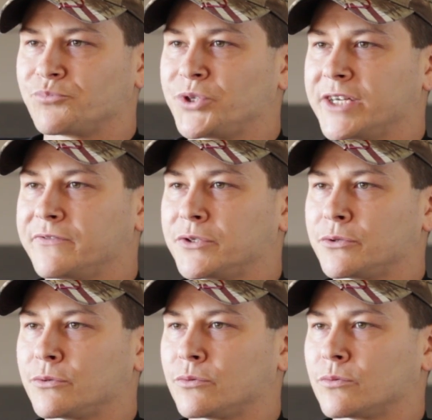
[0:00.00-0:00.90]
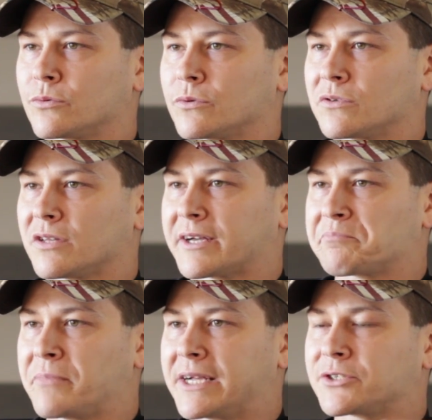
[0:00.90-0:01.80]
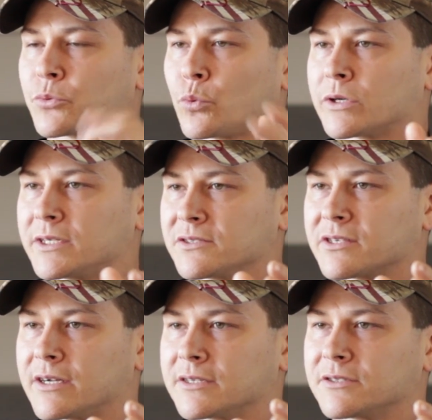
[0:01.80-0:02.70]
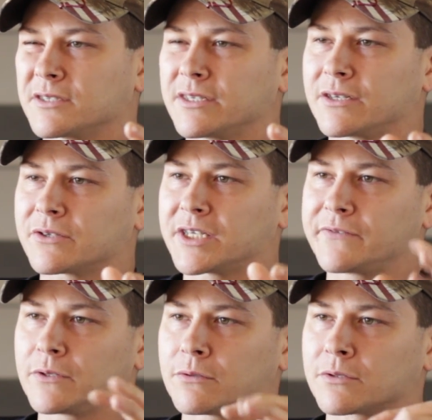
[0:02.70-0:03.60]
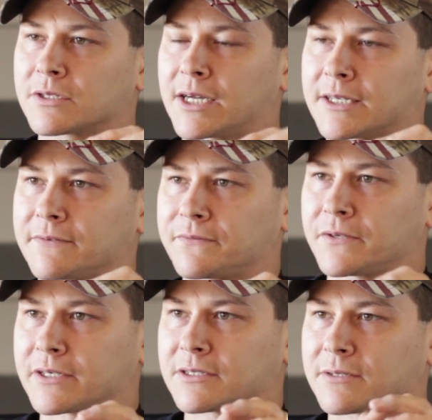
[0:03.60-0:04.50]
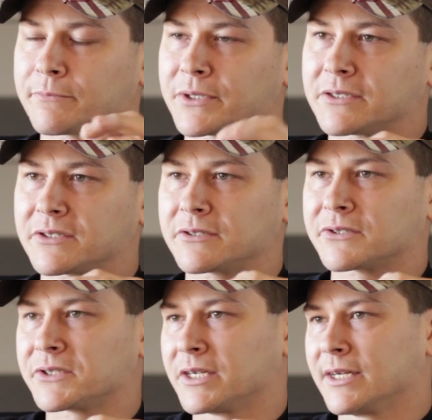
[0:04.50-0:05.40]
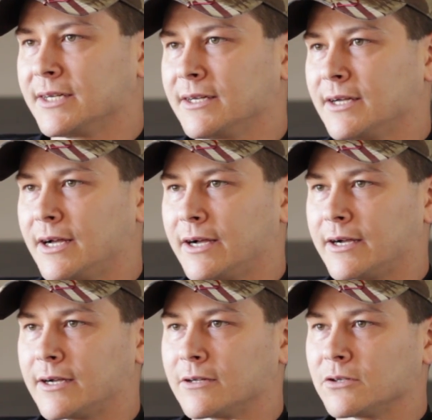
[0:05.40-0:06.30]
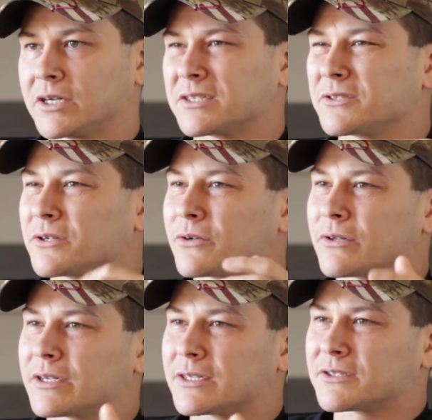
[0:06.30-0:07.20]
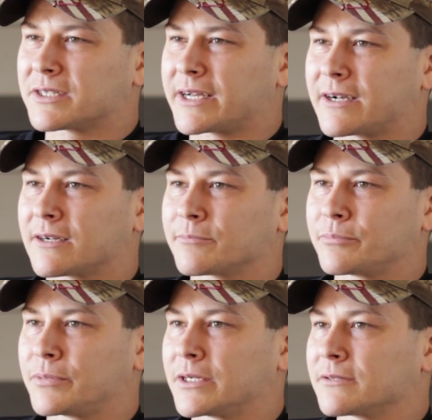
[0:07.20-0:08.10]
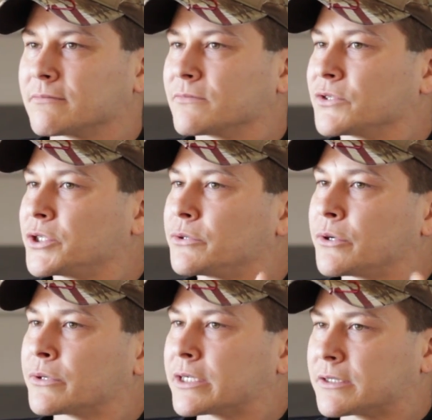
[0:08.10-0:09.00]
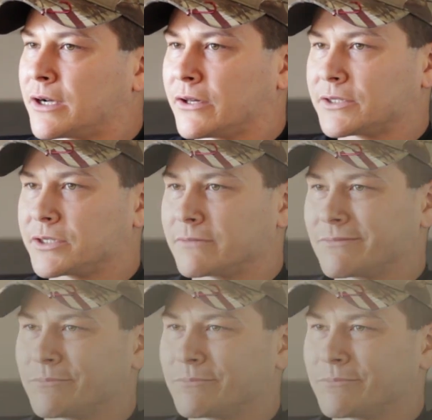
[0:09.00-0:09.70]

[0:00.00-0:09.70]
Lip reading: give you like major warning signs. It'll give you little tiny flicks and pieces letting you know that it's there, but you don't acknowledge it.